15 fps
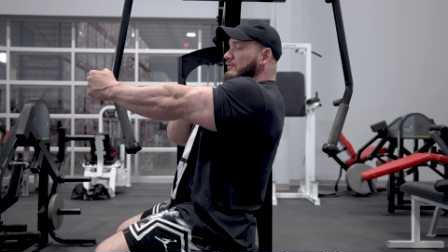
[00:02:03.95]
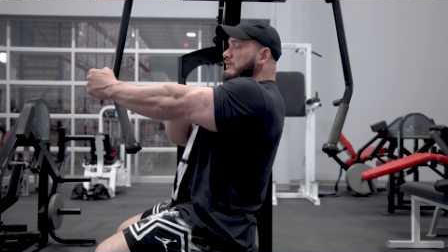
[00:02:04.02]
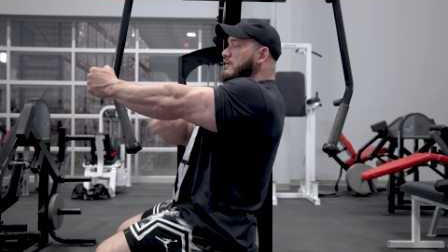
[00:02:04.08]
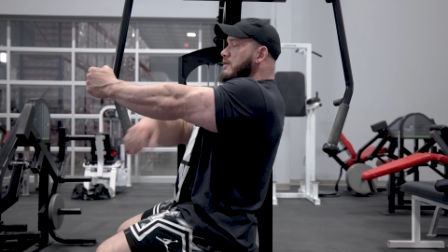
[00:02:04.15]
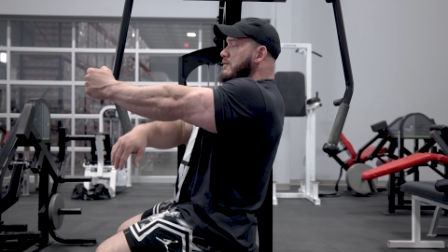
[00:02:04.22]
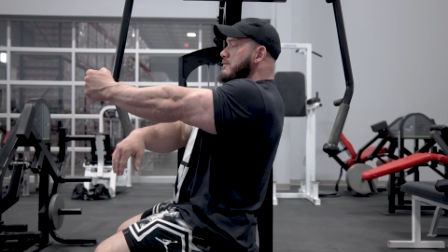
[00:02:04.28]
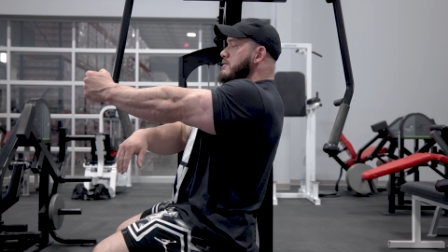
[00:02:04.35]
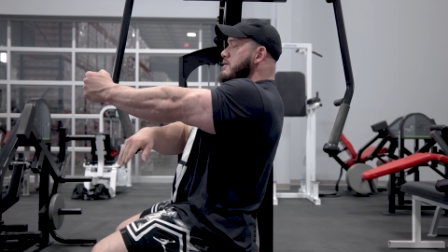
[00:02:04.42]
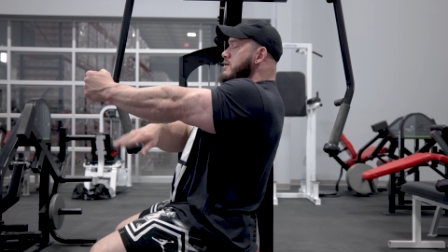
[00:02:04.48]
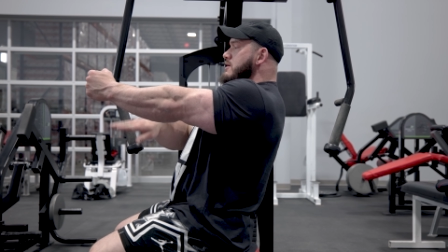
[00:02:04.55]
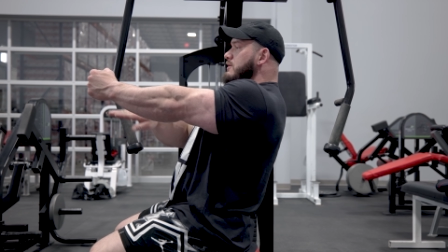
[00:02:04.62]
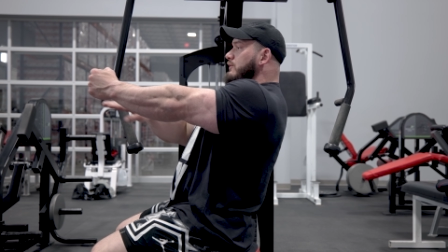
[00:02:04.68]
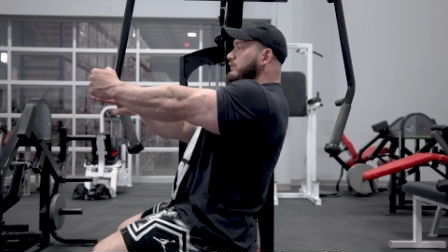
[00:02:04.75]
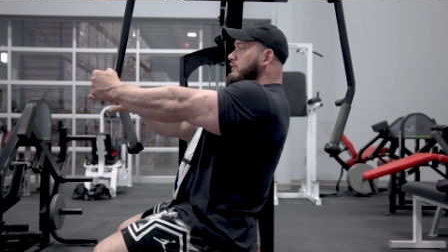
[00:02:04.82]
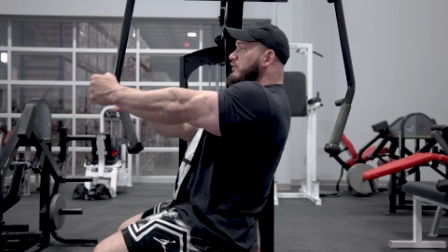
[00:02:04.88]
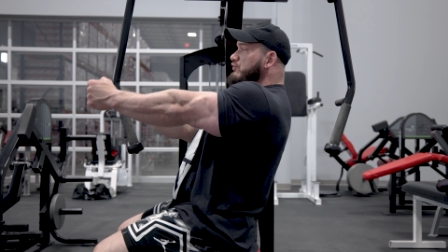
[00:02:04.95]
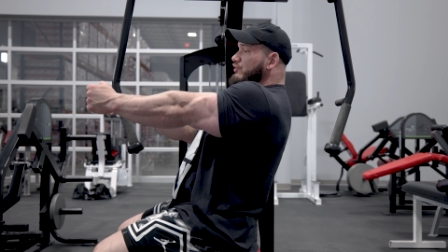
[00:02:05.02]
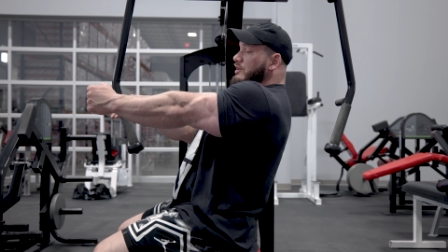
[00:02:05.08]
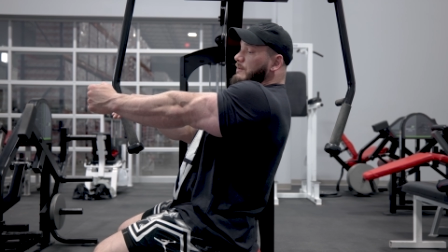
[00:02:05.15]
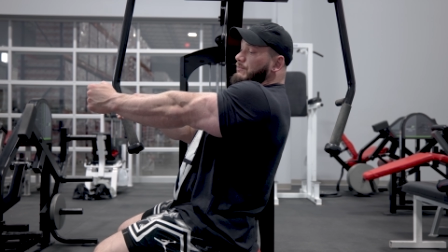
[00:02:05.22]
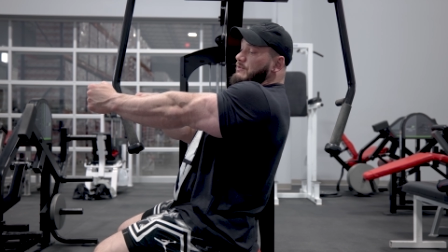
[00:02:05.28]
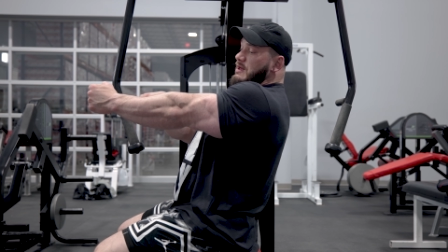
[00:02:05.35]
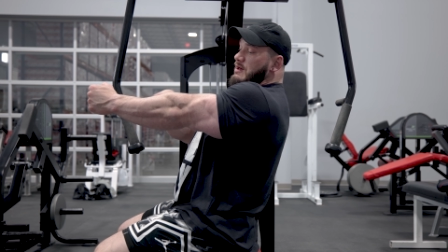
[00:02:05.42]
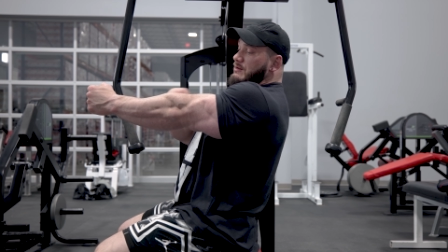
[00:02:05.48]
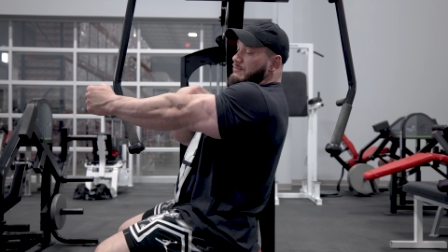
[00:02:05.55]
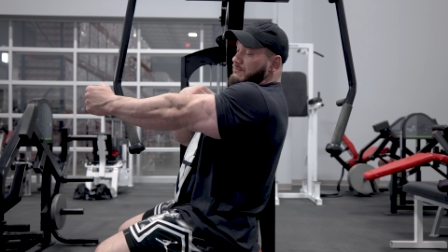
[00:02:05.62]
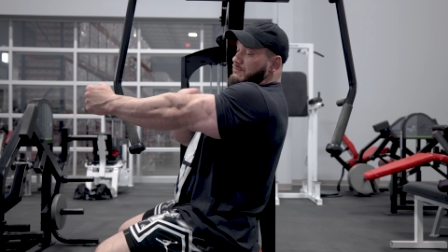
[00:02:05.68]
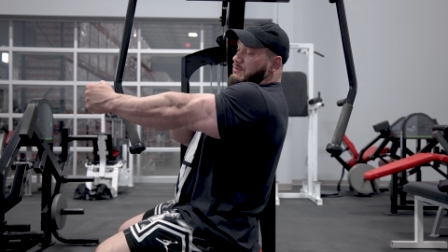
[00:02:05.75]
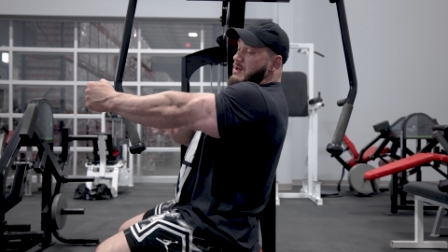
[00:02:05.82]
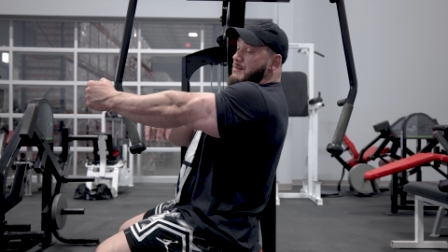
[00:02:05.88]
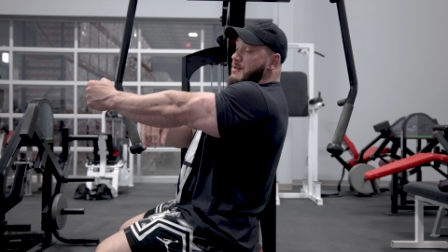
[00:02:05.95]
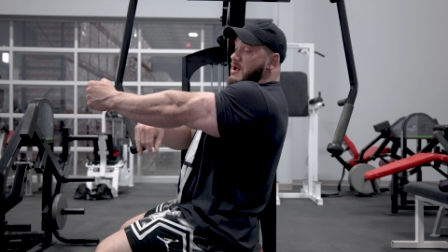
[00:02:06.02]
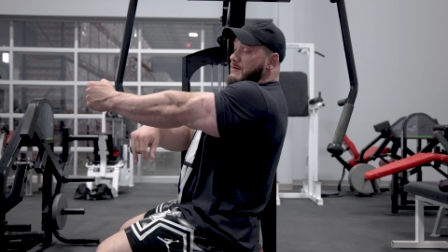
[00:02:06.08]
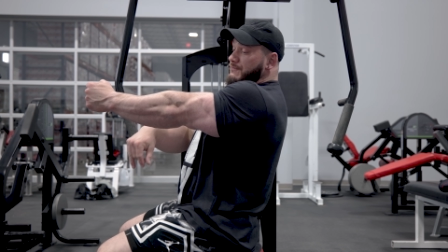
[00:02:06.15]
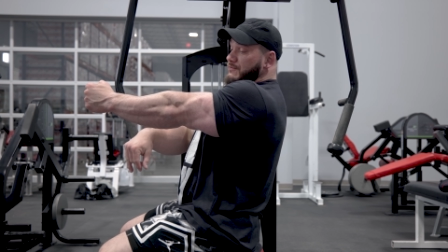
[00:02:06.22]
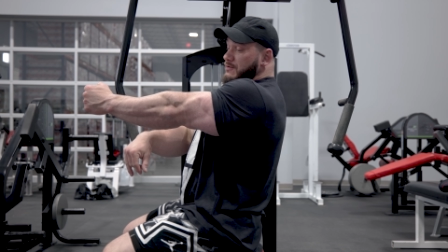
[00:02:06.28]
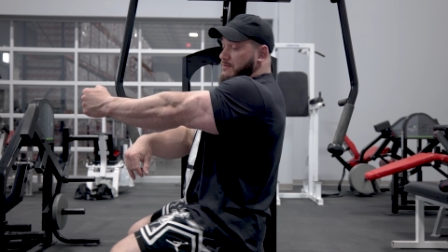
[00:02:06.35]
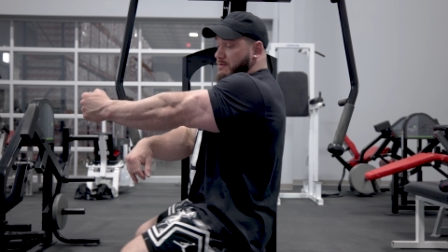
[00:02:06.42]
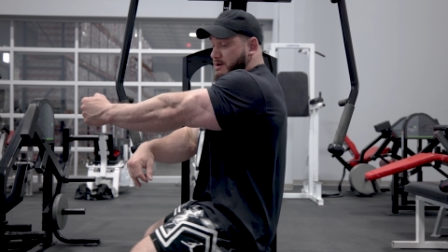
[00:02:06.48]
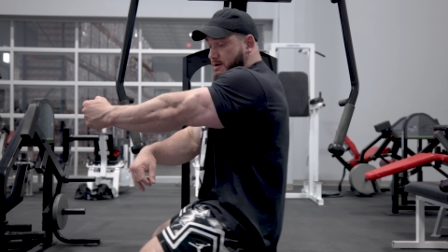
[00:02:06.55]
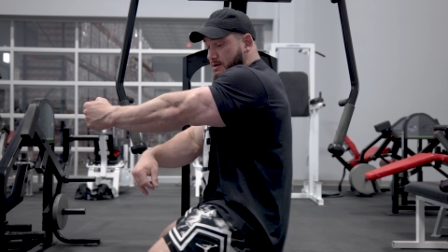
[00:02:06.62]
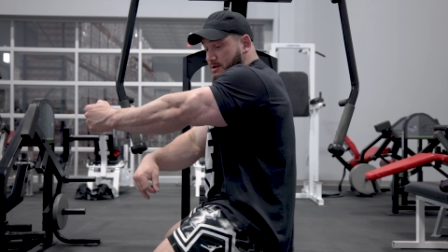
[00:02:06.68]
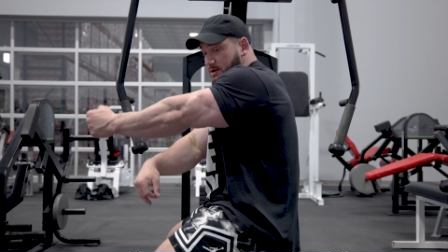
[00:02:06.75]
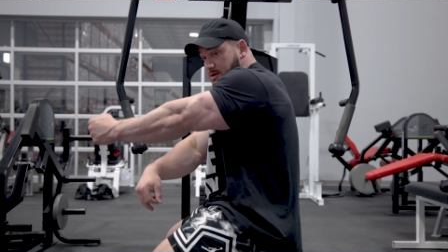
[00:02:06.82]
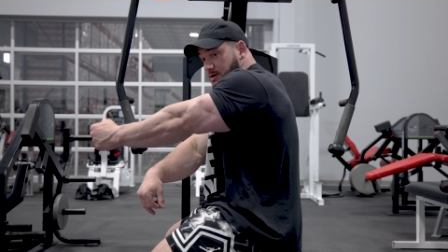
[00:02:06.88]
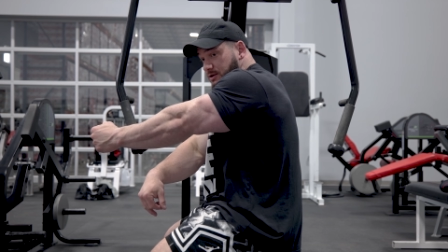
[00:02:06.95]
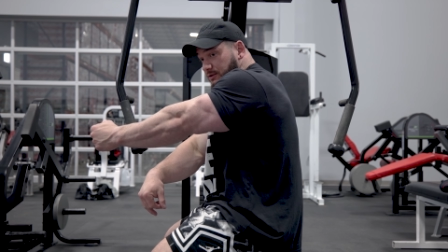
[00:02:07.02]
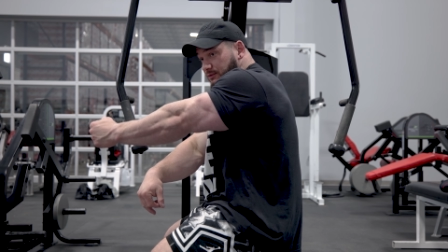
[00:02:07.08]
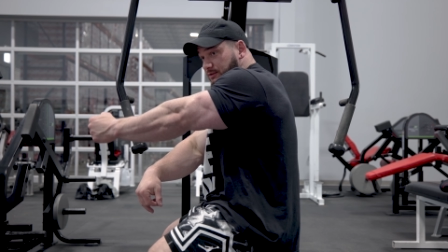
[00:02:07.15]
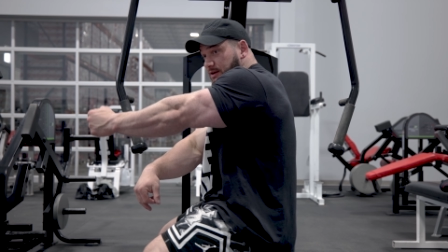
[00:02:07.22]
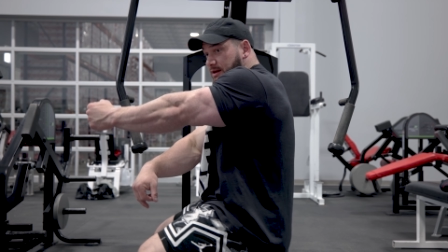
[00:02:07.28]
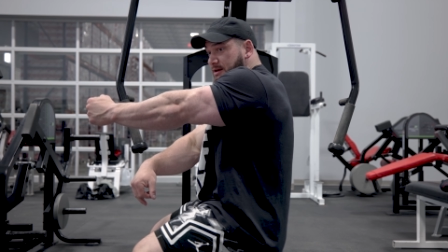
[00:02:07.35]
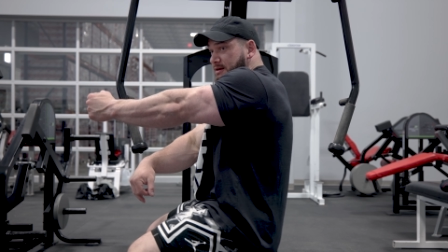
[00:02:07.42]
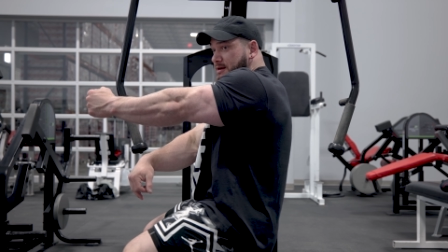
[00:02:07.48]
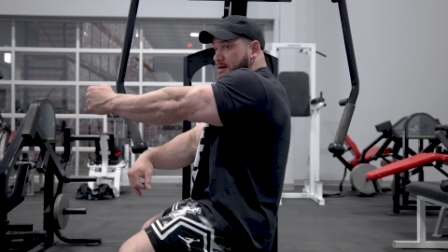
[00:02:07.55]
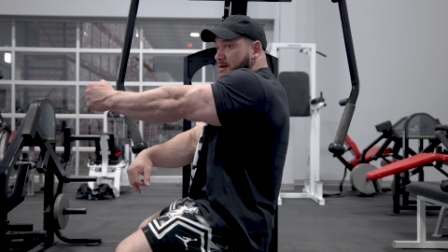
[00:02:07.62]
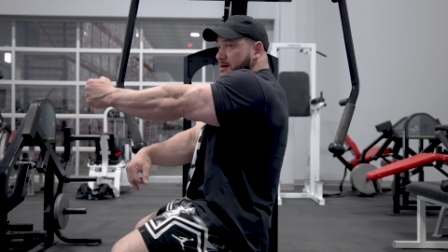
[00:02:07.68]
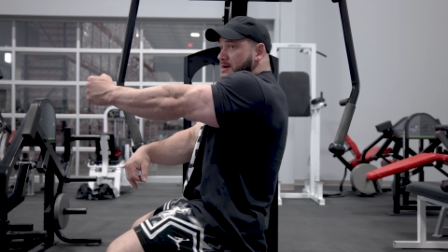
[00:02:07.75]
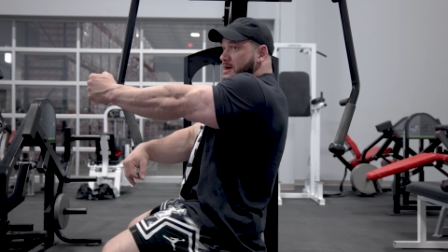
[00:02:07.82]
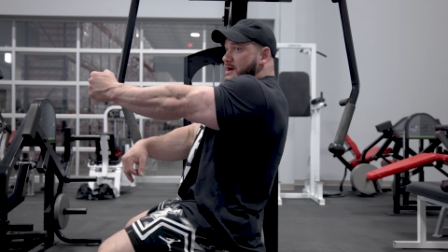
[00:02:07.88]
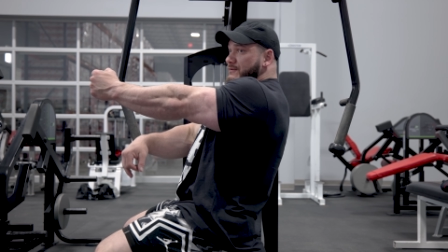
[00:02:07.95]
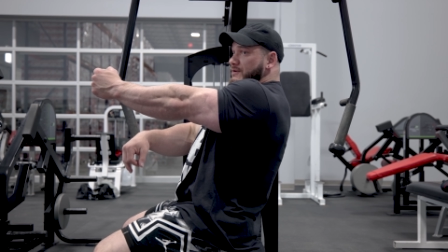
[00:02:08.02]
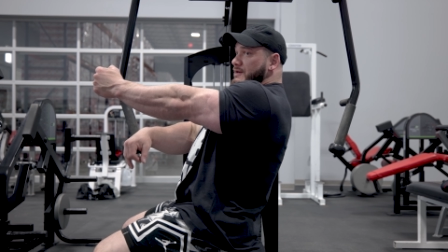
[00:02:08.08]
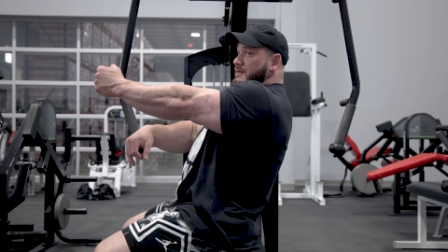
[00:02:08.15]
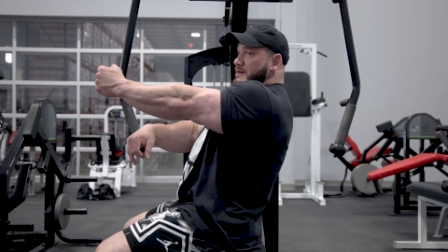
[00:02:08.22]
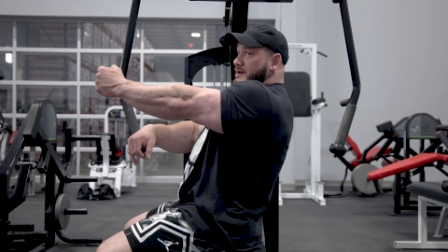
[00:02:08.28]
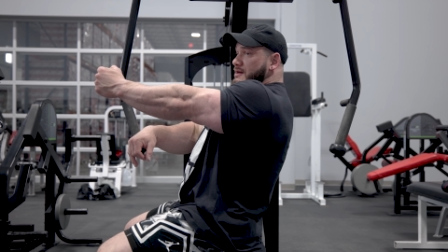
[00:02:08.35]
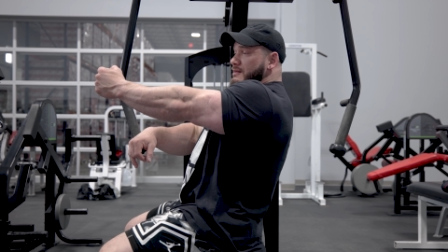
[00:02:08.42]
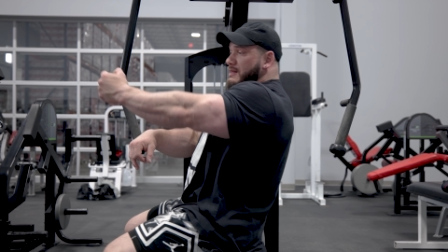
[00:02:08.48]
So scoot your hips out enough to where, you see everything